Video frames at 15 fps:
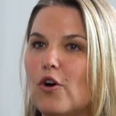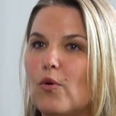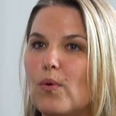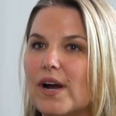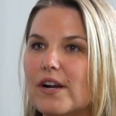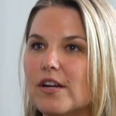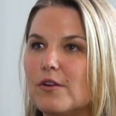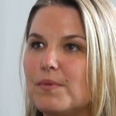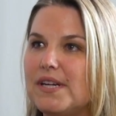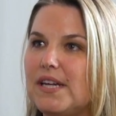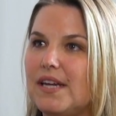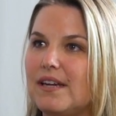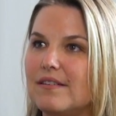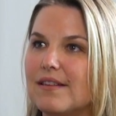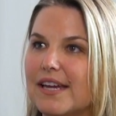where could
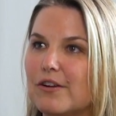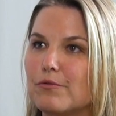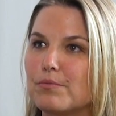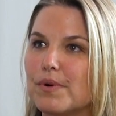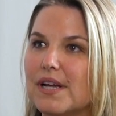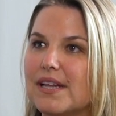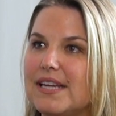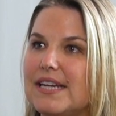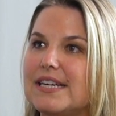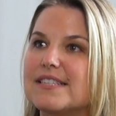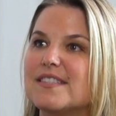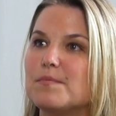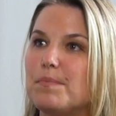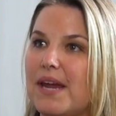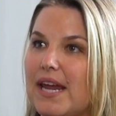we really
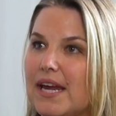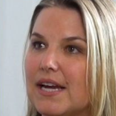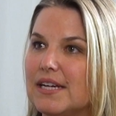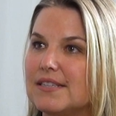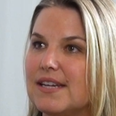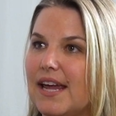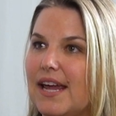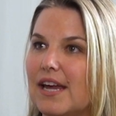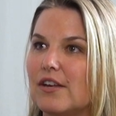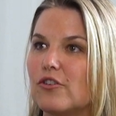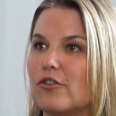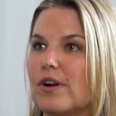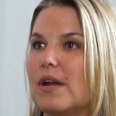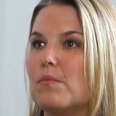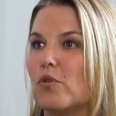expand and
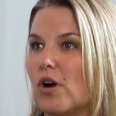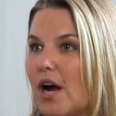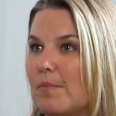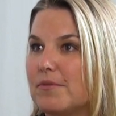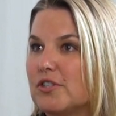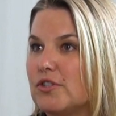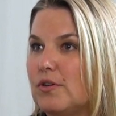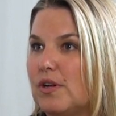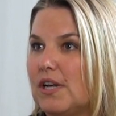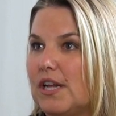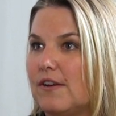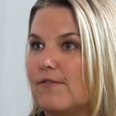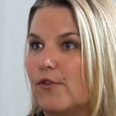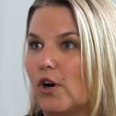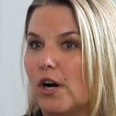create more
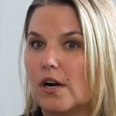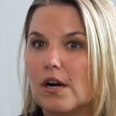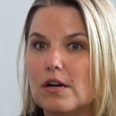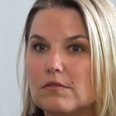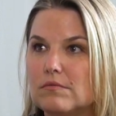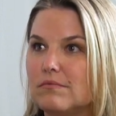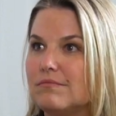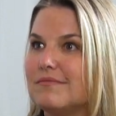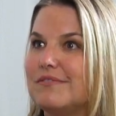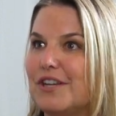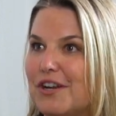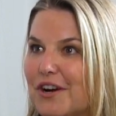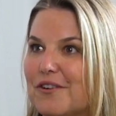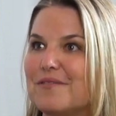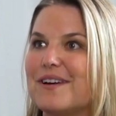opportunity for our own,
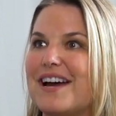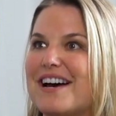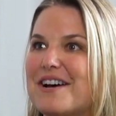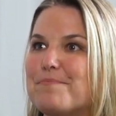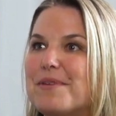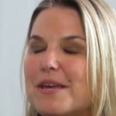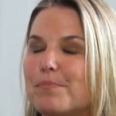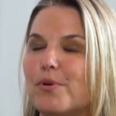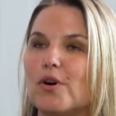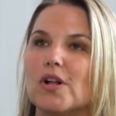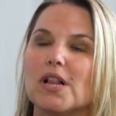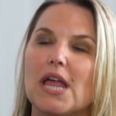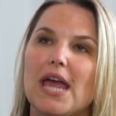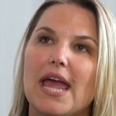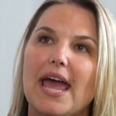
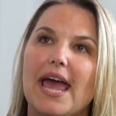people.